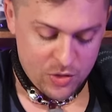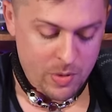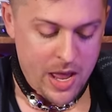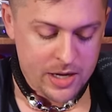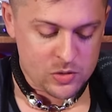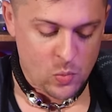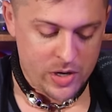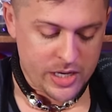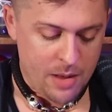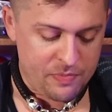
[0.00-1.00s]
Three eggs,
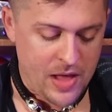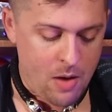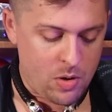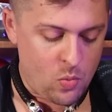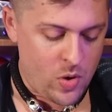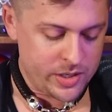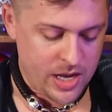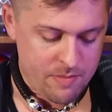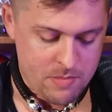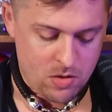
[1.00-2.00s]
one cup flour, one
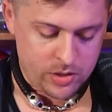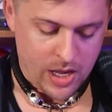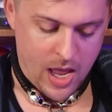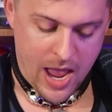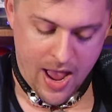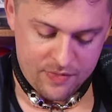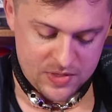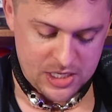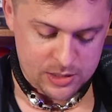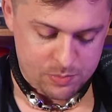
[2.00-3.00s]
cup milk, half
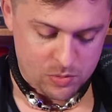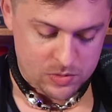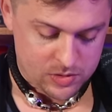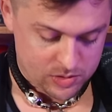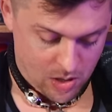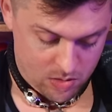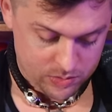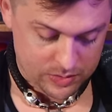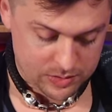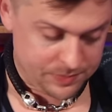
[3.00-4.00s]
teaspoon salt,